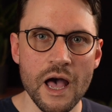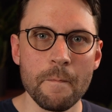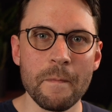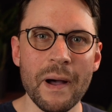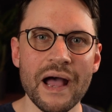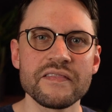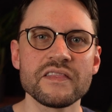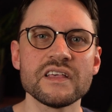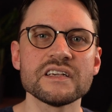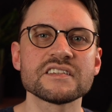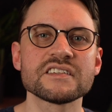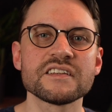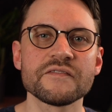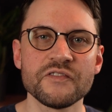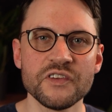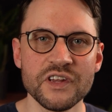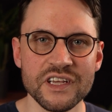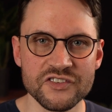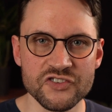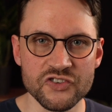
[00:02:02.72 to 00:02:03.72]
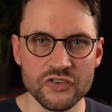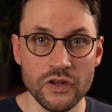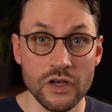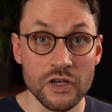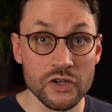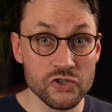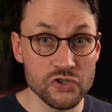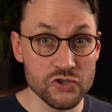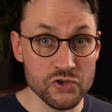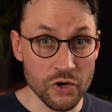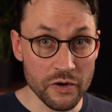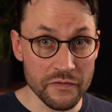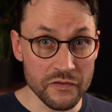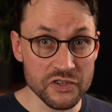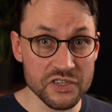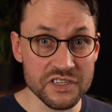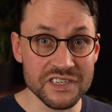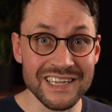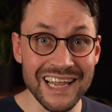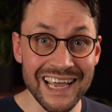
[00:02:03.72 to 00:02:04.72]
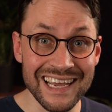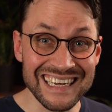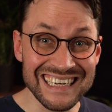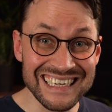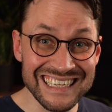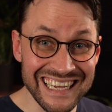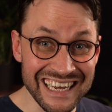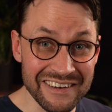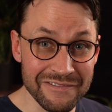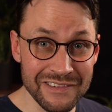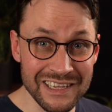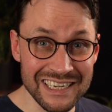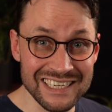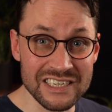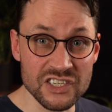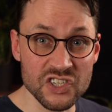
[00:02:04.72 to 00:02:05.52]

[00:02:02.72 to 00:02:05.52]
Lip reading: By this definition, services like Netflix